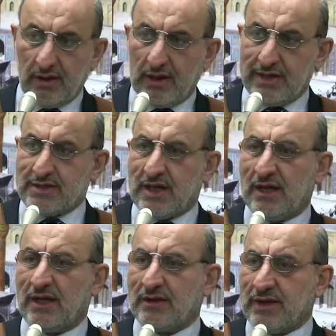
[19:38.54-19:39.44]
Is
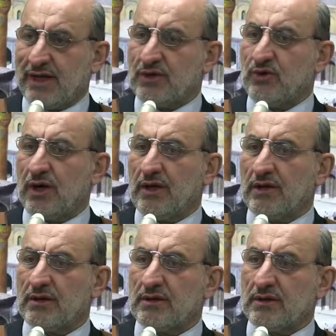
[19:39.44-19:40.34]
there a third
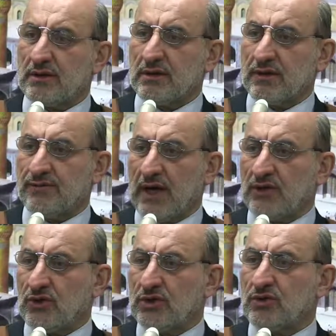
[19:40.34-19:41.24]
way? If I
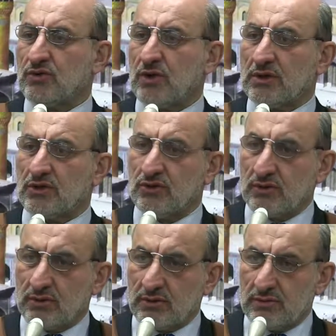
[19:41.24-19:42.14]
don't want
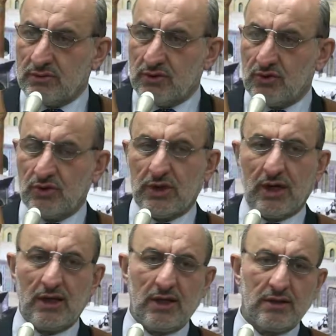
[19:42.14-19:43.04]
to do
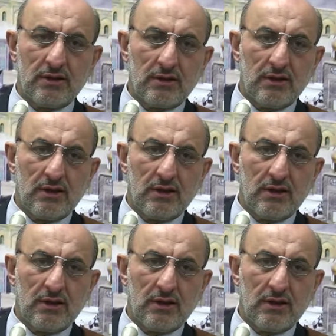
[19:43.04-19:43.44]
taqleed